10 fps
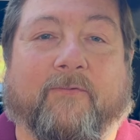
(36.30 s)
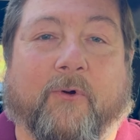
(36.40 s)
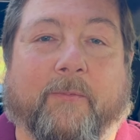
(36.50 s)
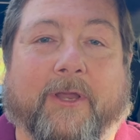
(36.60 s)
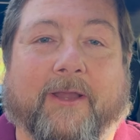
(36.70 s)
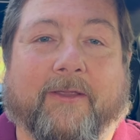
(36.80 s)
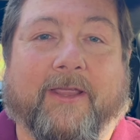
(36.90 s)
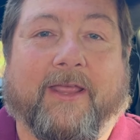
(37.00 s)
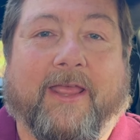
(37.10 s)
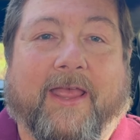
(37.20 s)
for me
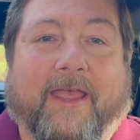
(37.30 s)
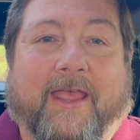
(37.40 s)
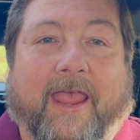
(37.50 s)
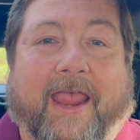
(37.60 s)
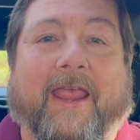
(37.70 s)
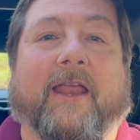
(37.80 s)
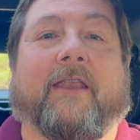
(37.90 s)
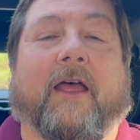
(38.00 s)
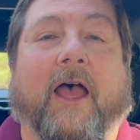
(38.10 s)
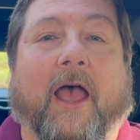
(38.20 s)

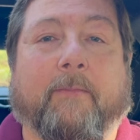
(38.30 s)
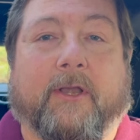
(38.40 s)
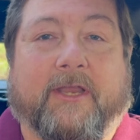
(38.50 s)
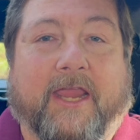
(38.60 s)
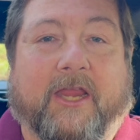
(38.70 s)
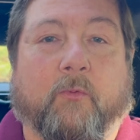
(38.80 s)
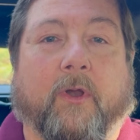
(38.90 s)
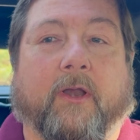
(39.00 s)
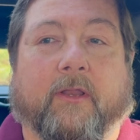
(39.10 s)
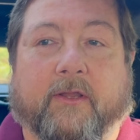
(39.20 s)
and I'm going to take you
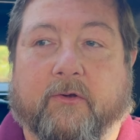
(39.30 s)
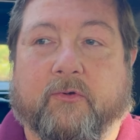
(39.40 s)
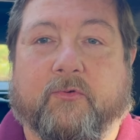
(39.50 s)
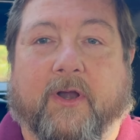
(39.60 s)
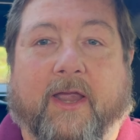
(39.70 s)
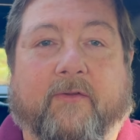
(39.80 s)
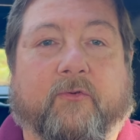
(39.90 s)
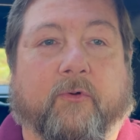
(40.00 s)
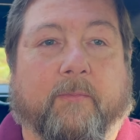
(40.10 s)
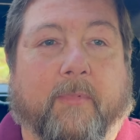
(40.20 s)
on a little drive
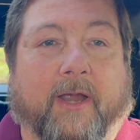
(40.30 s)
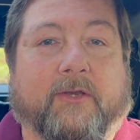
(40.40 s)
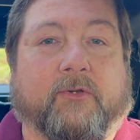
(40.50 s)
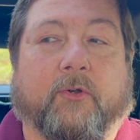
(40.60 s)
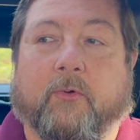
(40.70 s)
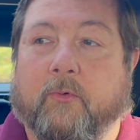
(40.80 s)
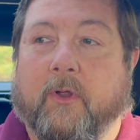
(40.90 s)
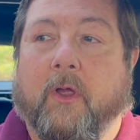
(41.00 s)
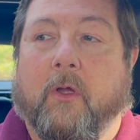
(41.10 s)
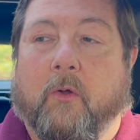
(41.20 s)
to remind you
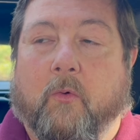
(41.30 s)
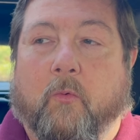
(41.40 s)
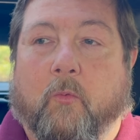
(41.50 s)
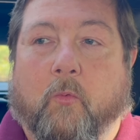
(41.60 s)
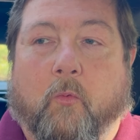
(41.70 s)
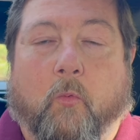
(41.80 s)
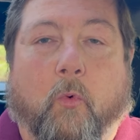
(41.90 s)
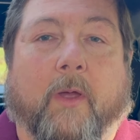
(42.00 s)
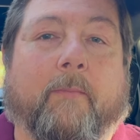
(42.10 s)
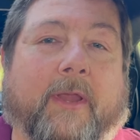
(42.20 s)

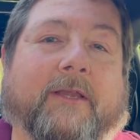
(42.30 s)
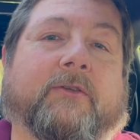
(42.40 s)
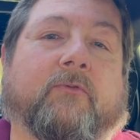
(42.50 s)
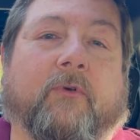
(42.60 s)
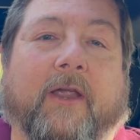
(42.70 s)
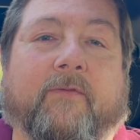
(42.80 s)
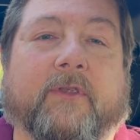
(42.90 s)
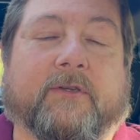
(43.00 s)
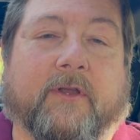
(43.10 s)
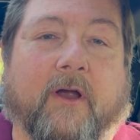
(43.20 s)
what makes driving
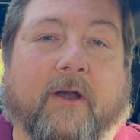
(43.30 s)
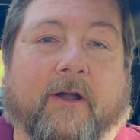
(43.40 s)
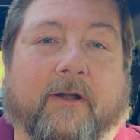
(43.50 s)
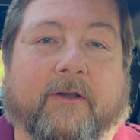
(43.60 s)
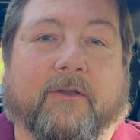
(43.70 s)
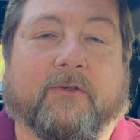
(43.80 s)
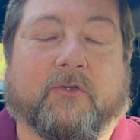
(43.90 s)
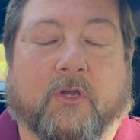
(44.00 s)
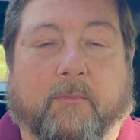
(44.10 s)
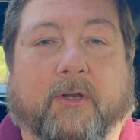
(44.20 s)
this car
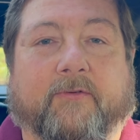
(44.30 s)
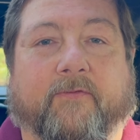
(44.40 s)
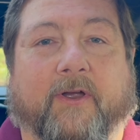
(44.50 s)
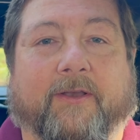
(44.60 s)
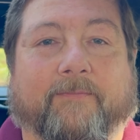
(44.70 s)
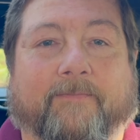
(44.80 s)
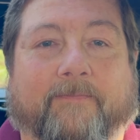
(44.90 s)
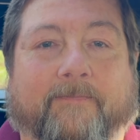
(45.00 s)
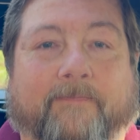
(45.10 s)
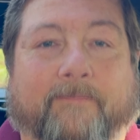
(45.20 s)
so much fun.
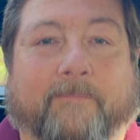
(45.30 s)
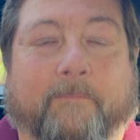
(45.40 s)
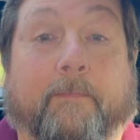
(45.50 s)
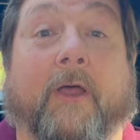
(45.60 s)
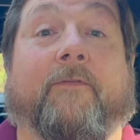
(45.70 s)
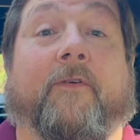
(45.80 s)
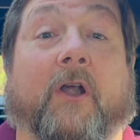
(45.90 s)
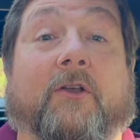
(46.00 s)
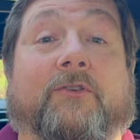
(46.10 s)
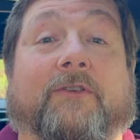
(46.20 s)
But
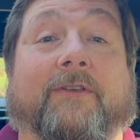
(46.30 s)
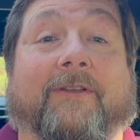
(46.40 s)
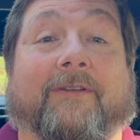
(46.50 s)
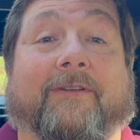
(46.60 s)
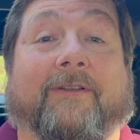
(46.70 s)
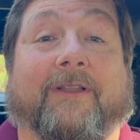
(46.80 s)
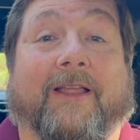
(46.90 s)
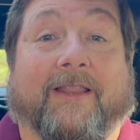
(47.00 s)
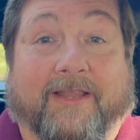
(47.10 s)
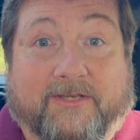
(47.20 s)
first,
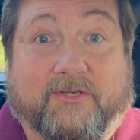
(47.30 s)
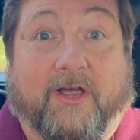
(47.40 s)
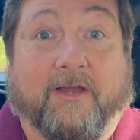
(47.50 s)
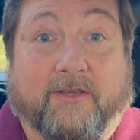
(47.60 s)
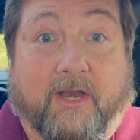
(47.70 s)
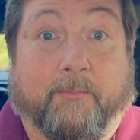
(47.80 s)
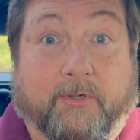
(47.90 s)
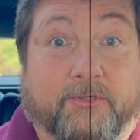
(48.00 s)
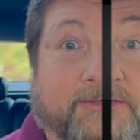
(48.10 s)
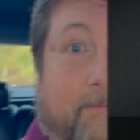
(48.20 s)
let's talk
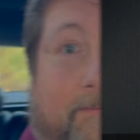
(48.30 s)
numbers.